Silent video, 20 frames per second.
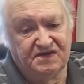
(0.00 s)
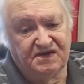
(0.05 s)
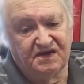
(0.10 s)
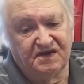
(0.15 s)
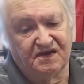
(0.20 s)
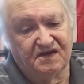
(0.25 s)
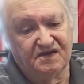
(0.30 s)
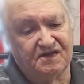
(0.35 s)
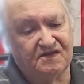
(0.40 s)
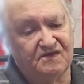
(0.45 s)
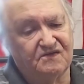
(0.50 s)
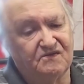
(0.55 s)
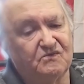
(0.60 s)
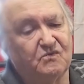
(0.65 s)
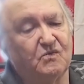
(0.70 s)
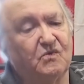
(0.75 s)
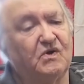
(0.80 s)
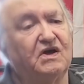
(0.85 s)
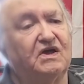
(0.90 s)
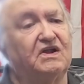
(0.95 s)
Yeah,
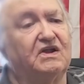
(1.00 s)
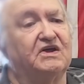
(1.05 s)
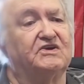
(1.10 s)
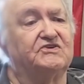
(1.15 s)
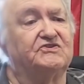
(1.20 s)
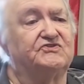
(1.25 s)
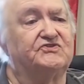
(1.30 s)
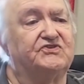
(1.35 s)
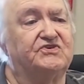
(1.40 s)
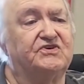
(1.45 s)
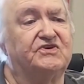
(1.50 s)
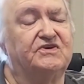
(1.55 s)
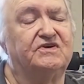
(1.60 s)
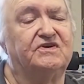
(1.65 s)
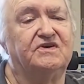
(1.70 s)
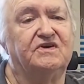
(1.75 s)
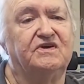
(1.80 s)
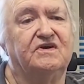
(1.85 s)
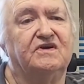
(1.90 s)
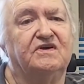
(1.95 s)
well, it's
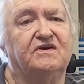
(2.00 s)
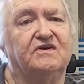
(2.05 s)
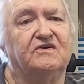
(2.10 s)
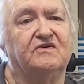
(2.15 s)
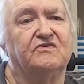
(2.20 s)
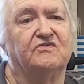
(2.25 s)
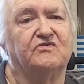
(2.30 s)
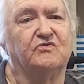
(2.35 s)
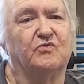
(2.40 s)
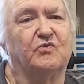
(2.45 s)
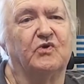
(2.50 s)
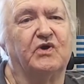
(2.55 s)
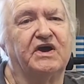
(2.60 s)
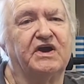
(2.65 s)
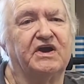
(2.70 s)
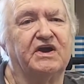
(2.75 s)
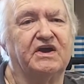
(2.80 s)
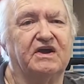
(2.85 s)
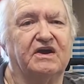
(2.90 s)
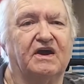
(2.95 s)
the
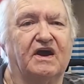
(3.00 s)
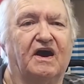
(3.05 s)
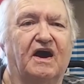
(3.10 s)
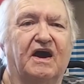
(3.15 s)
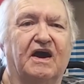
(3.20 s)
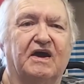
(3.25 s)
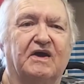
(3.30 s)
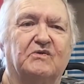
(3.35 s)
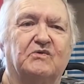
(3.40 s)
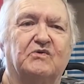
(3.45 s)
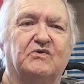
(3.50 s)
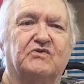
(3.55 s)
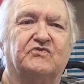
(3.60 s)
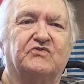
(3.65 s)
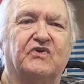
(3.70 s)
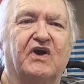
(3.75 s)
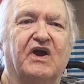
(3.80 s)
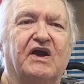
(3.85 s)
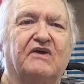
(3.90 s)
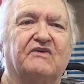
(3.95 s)
way Iowa
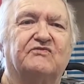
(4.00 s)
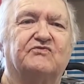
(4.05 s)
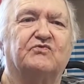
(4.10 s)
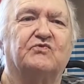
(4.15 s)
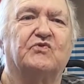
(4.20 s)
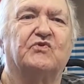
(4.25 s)
draft